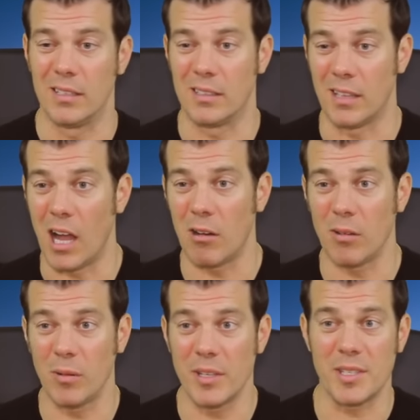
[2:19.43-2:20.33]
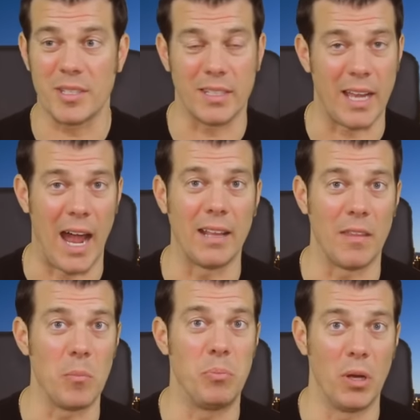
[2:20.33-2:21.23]
Lara was kind
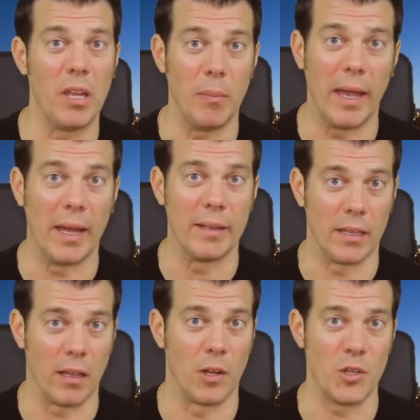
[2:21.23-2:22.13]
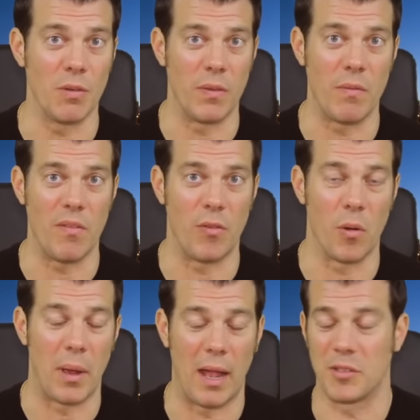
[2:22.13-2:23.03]
of a boogeyman at
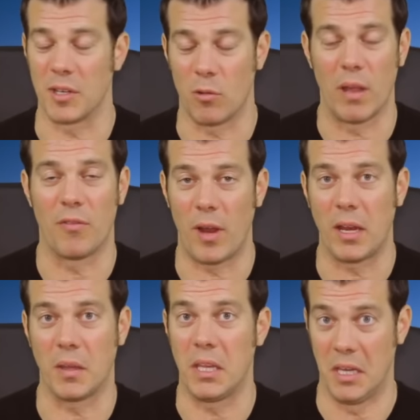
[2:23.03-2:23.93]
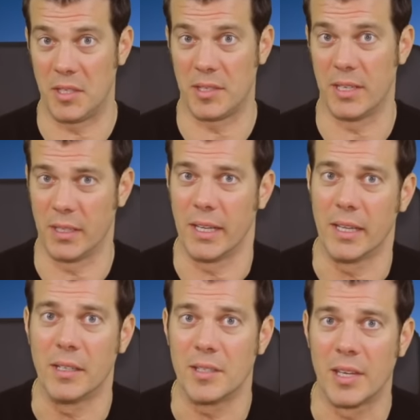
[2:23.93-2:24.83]
154 pounds, and quite frankly, he still
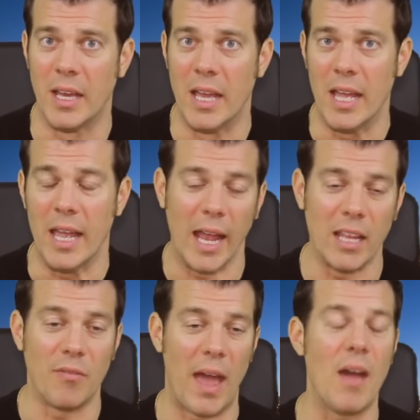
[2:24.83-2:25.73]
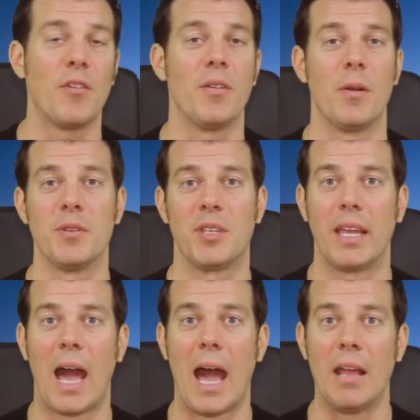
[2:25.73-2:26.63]
is. And if ever there was a
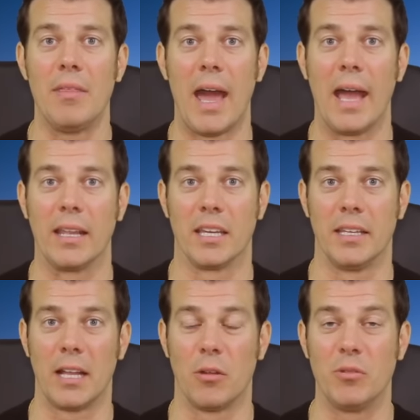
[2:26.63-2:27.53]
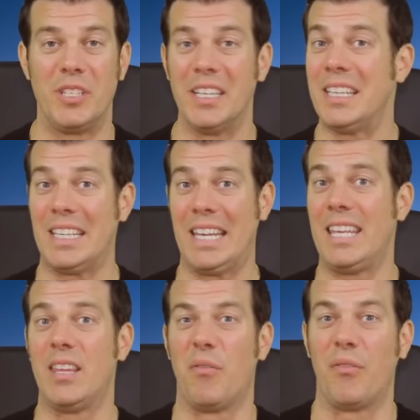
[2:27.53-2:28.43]
guy that Canelo didn't
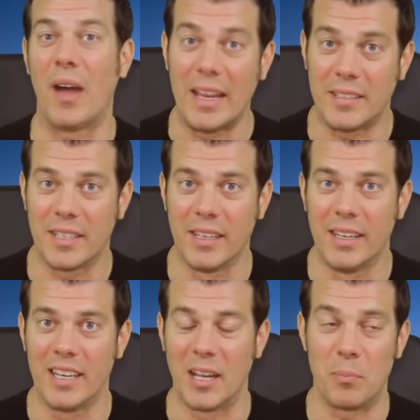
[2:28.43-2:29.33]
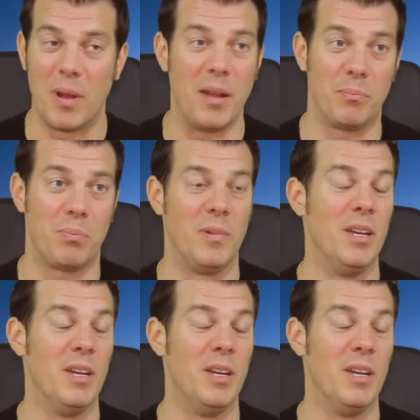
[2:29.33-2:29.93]
need to fight, and